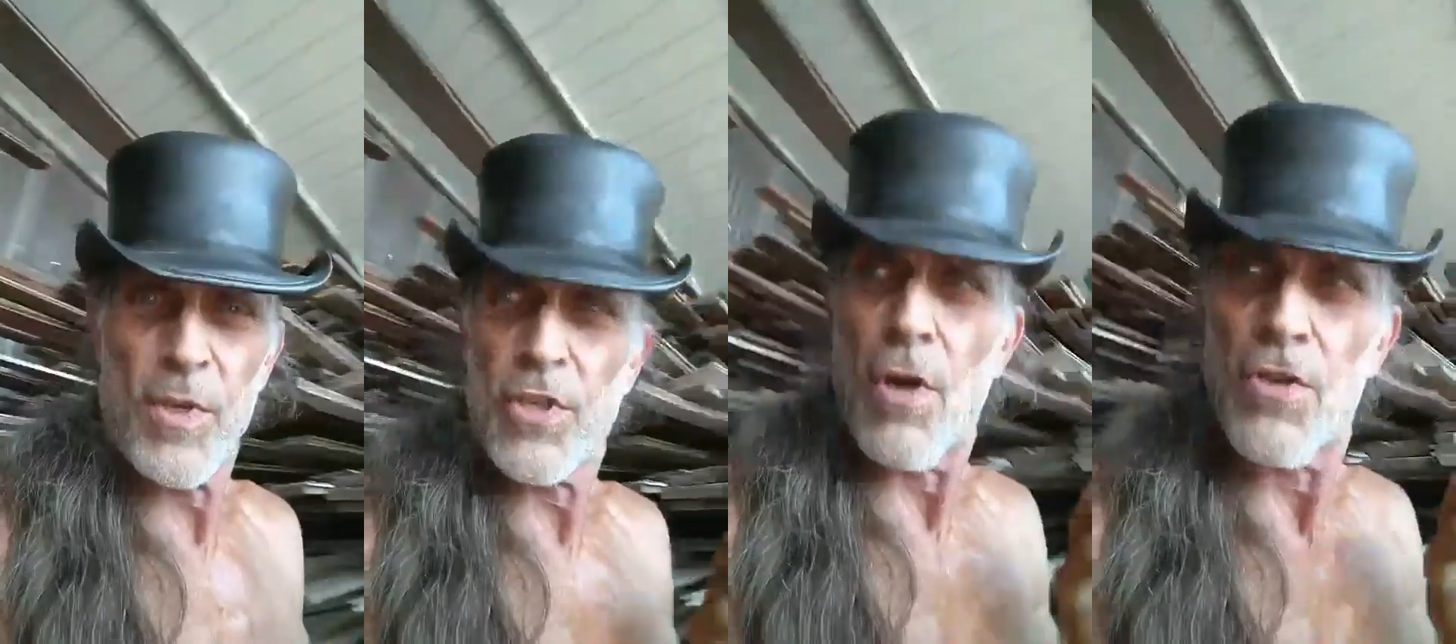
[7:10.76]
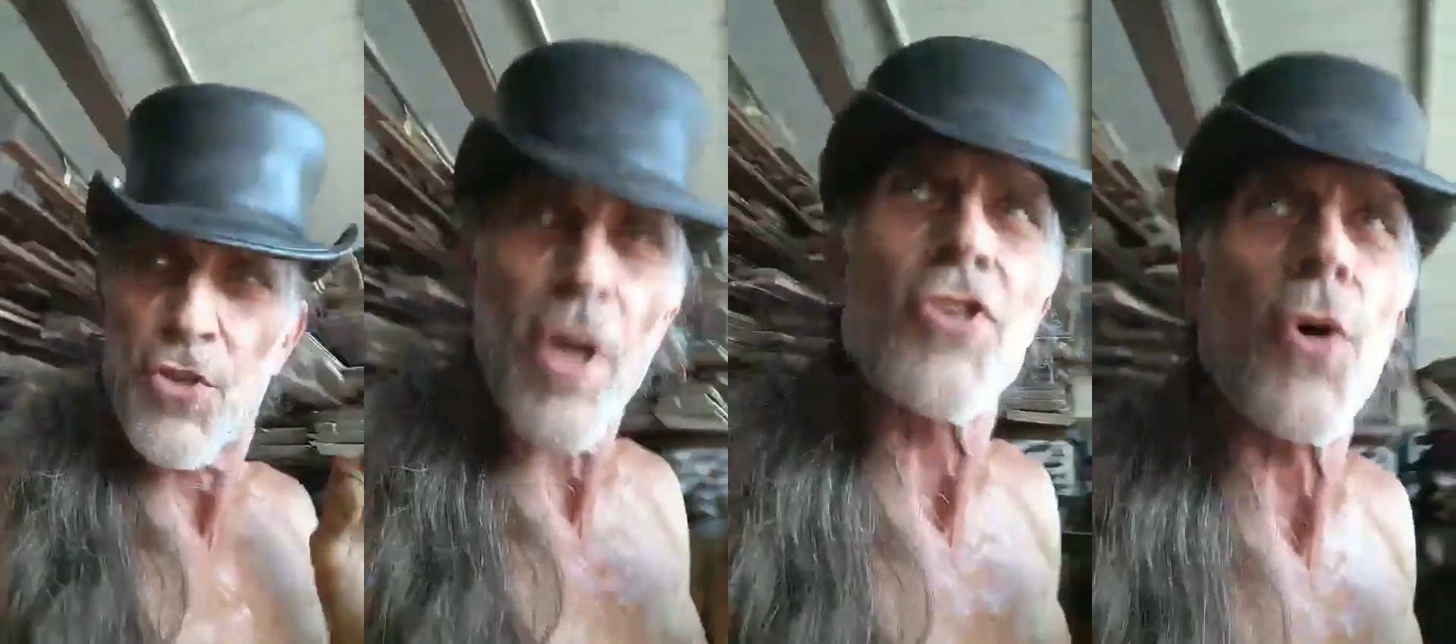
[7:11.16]
what's called
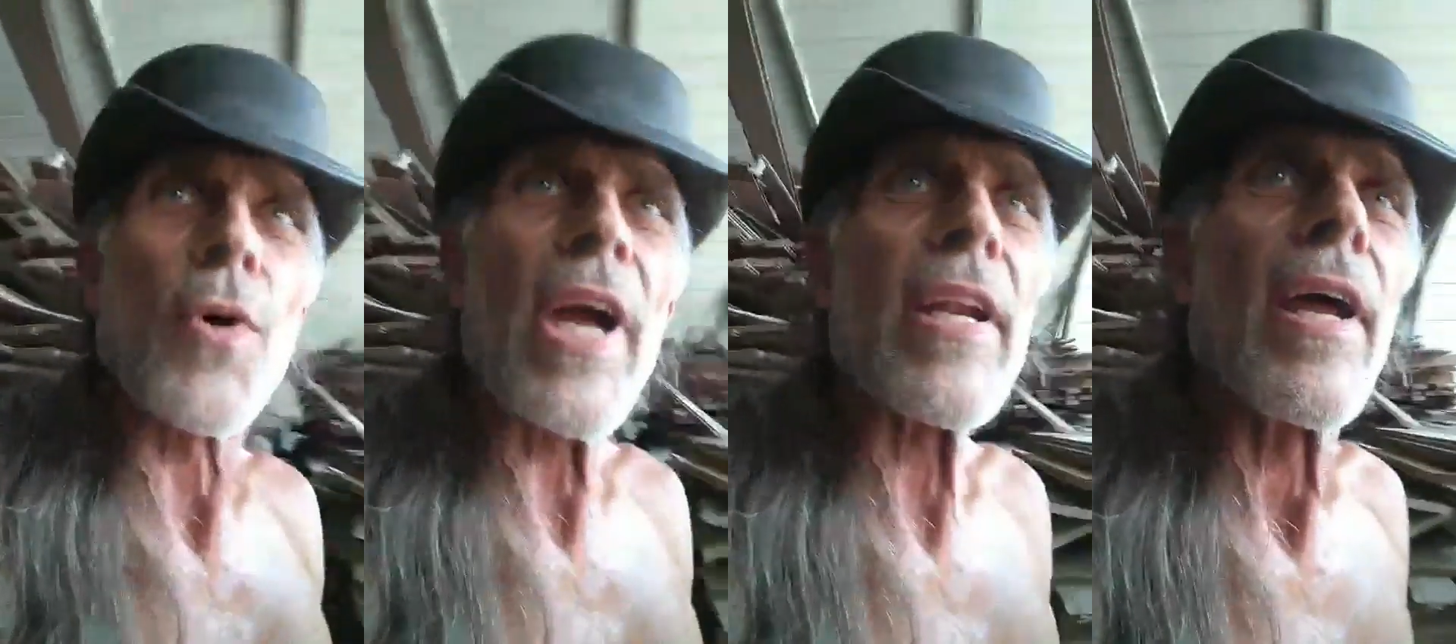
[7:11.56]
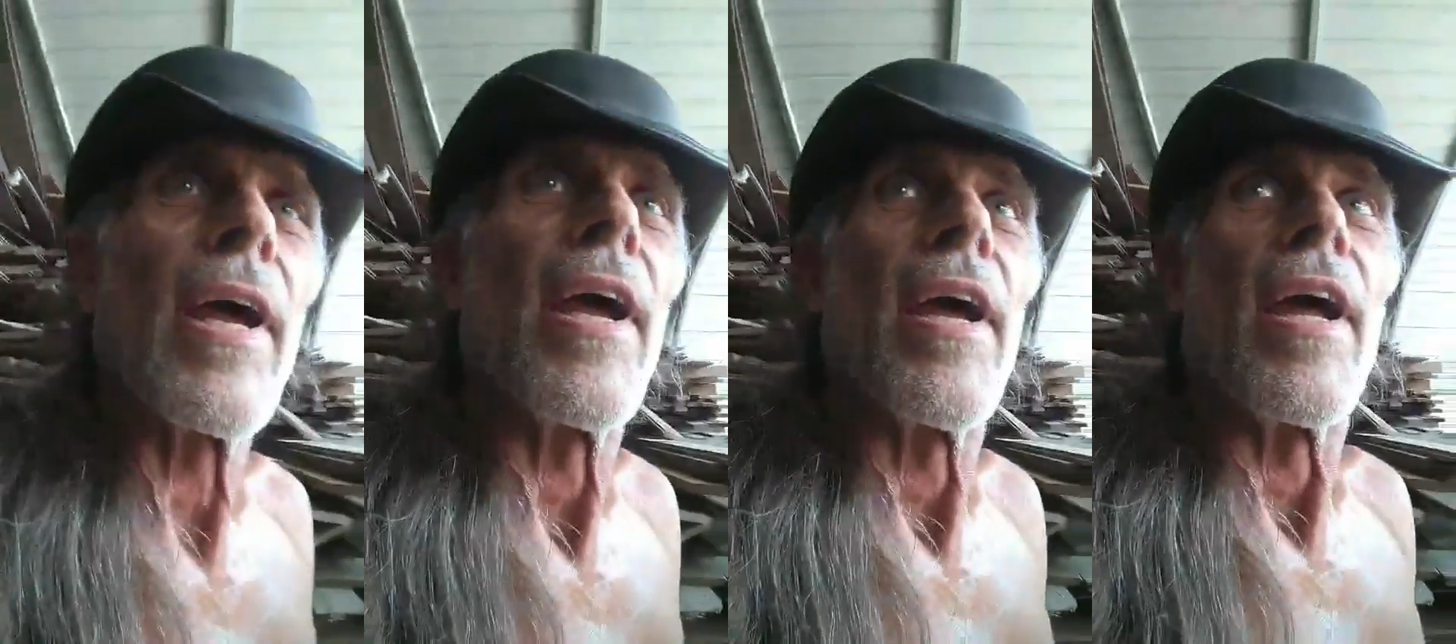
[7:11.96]
structural grade.
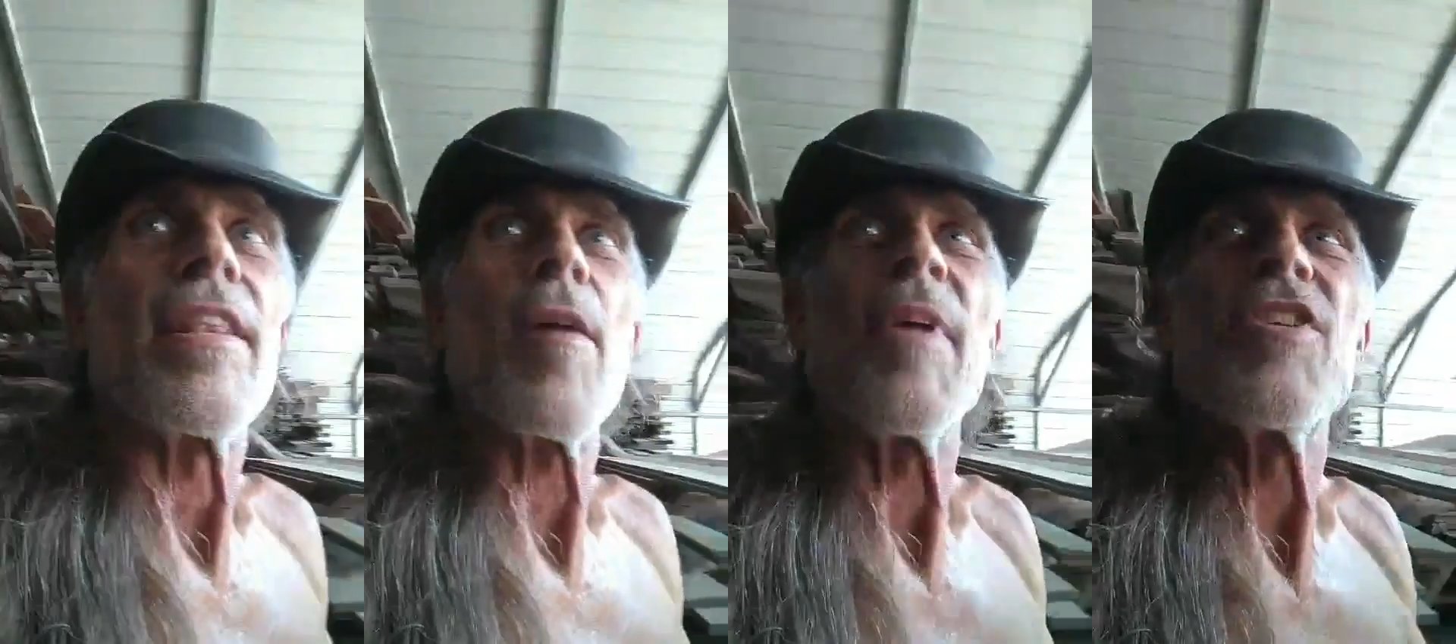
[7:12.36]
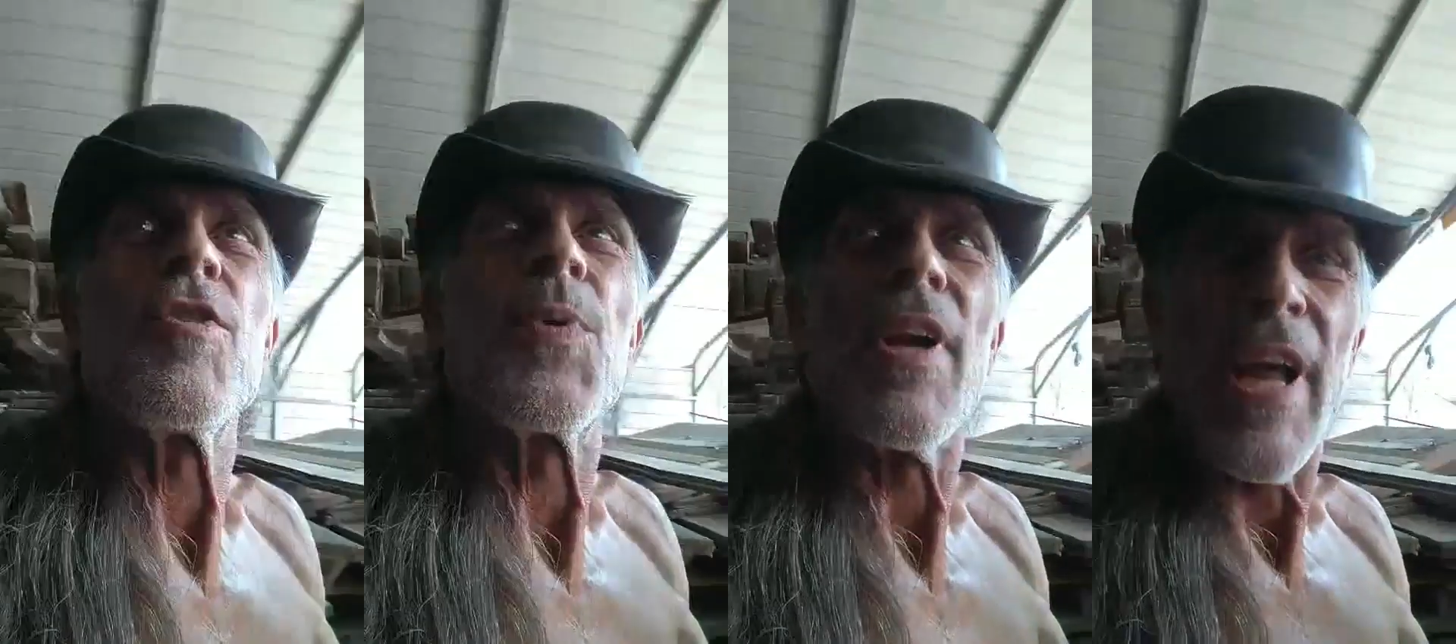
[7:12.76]
And that means you
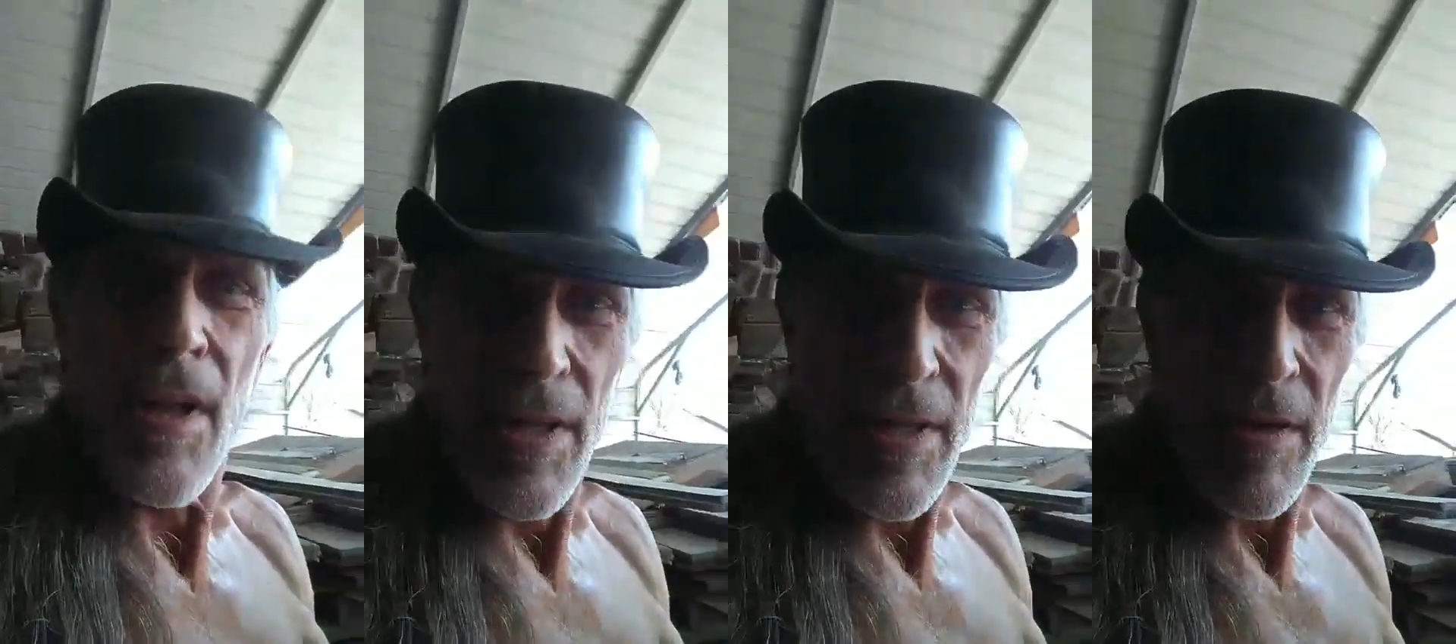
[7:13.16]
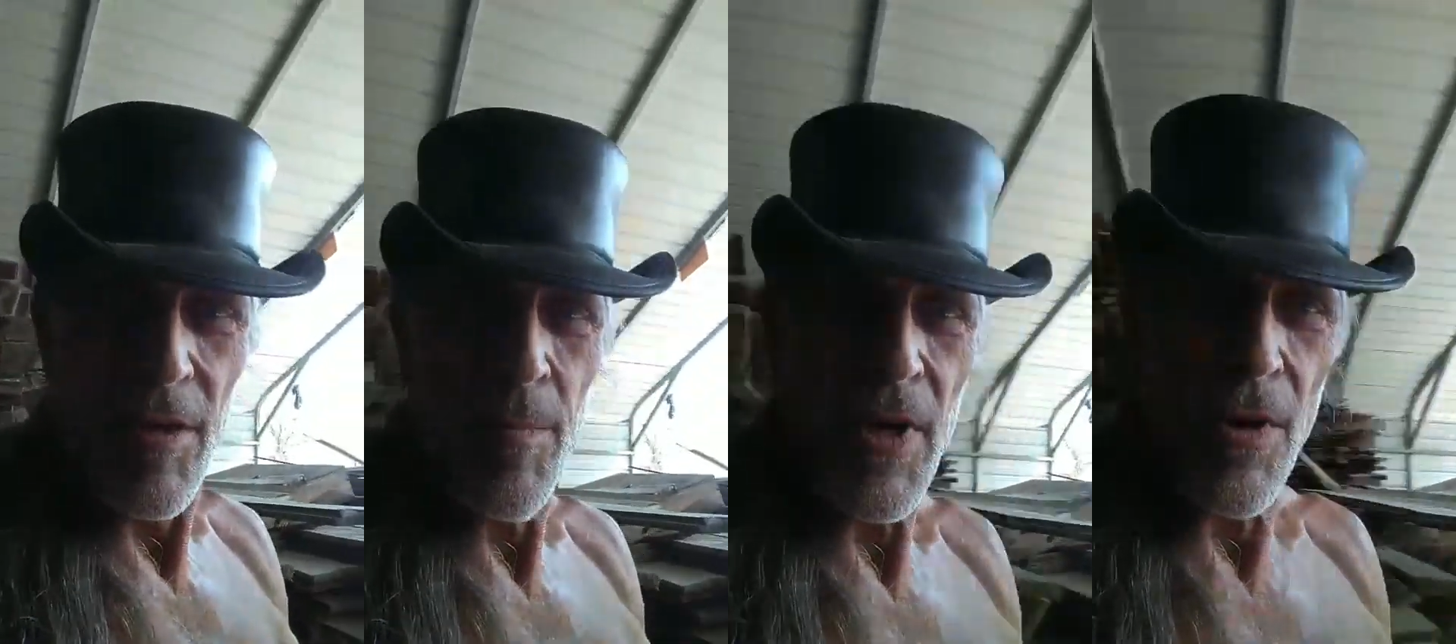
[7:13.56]
put a nail in there,
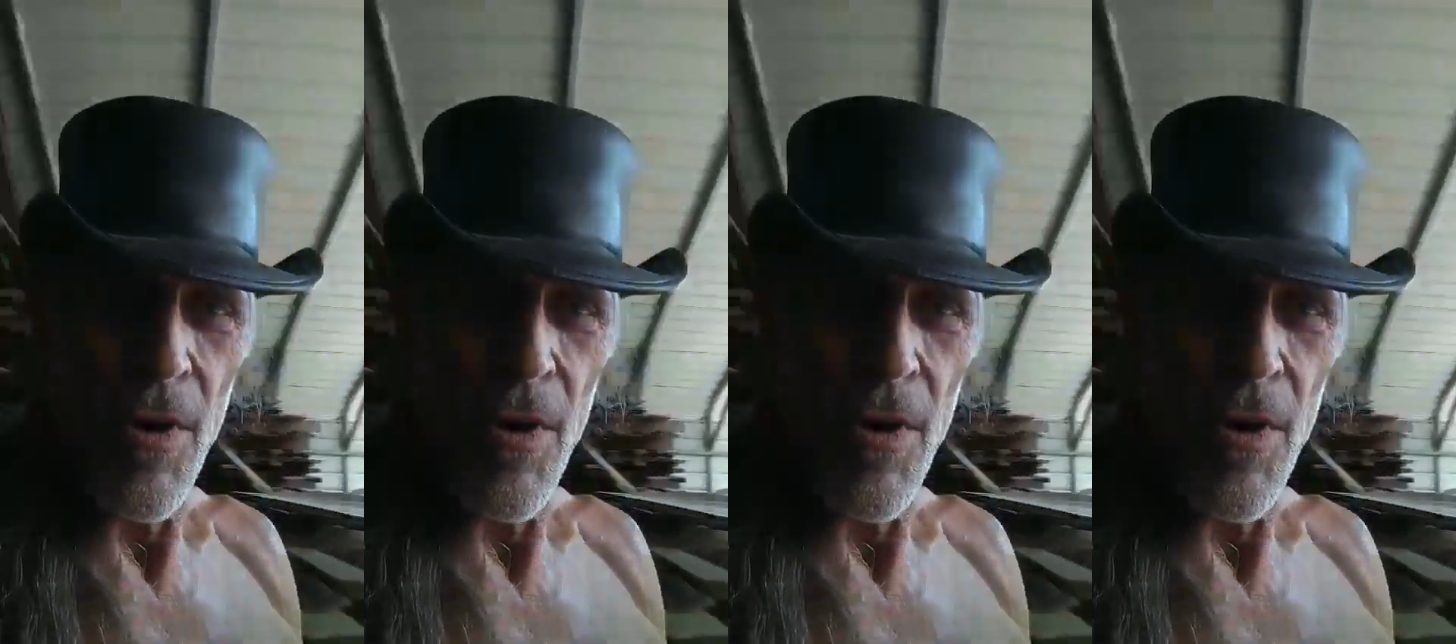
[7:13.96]
you better